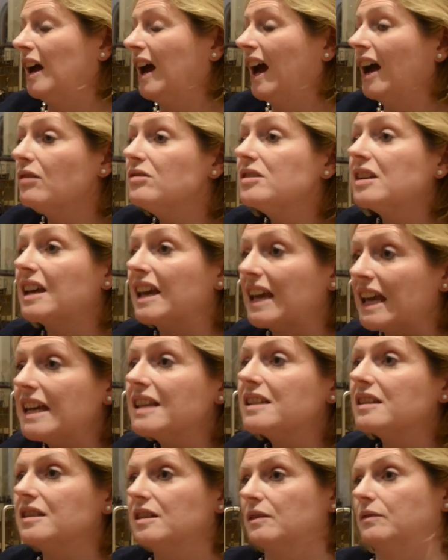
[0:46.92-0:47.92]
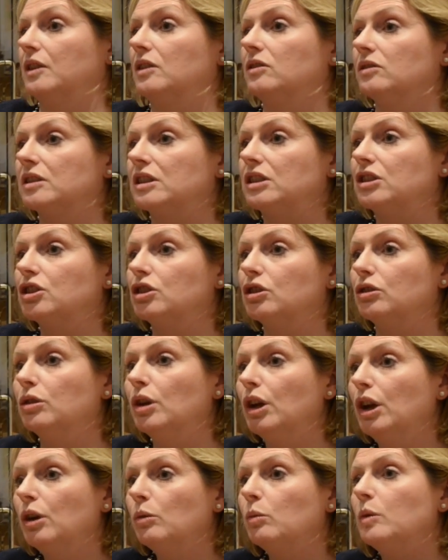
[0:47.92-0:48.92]
housing is a difficult issue.
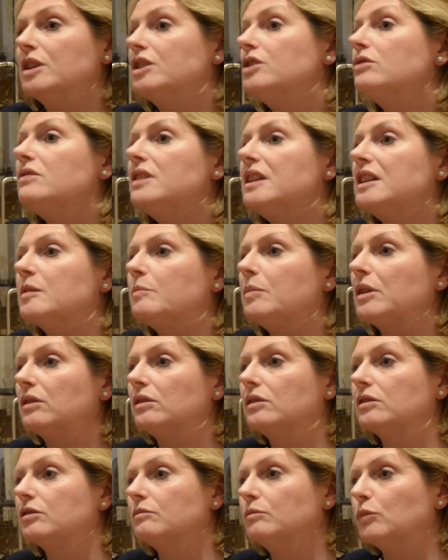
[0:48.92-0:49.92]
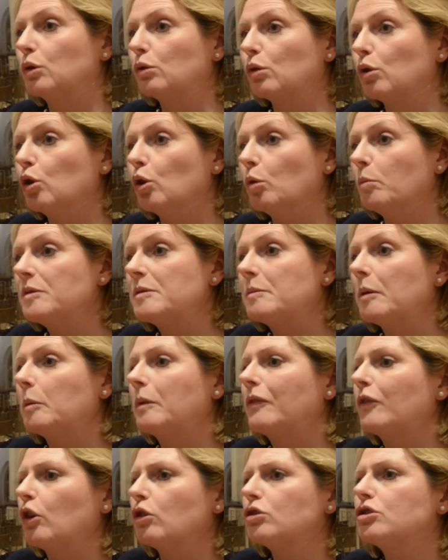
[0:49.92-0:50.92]
We do need to build more homes, but
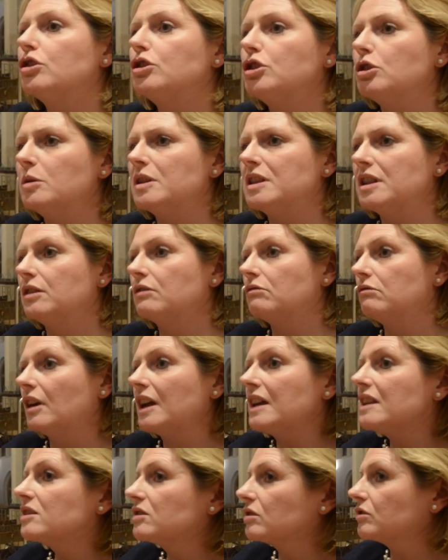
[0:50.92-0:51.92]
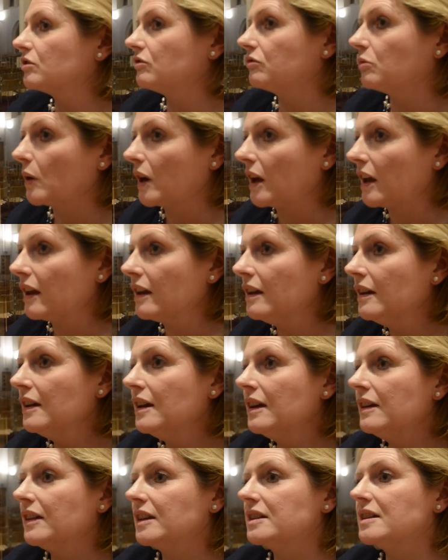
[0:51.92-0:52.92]
we've got to do it in the right sort of way
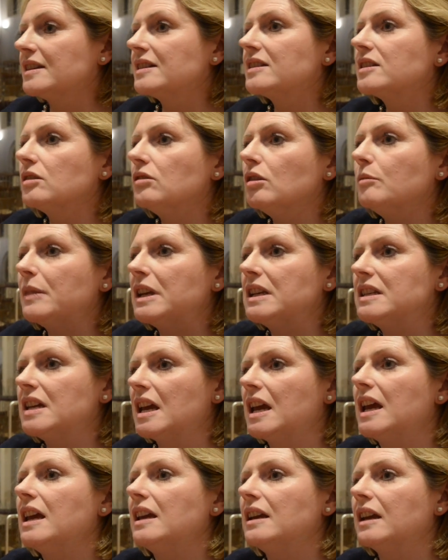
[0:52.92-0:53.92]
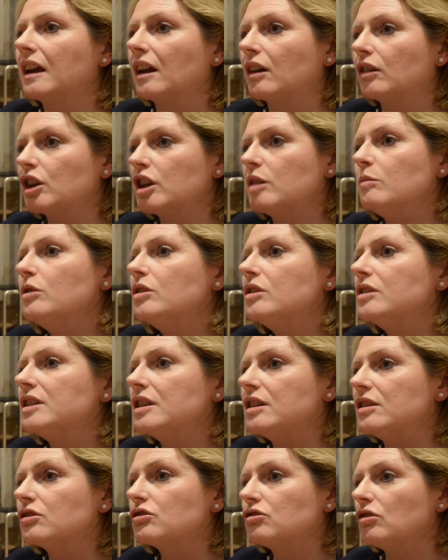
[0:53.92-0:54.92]
that is still maintaining our community
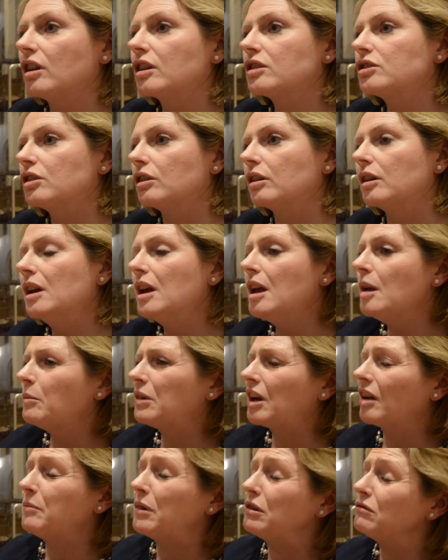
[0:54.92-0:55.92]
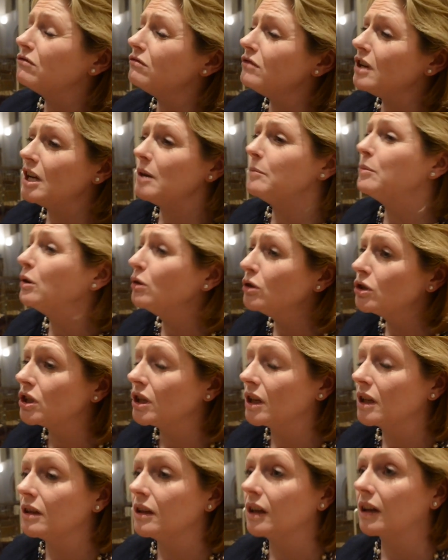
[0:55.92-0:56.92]
structure, but I've been really
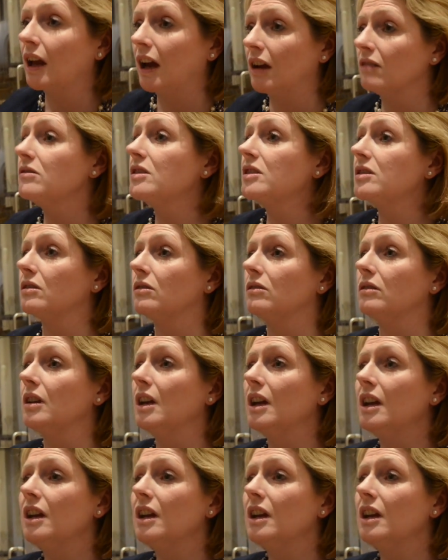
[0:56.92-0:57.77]
pushing the council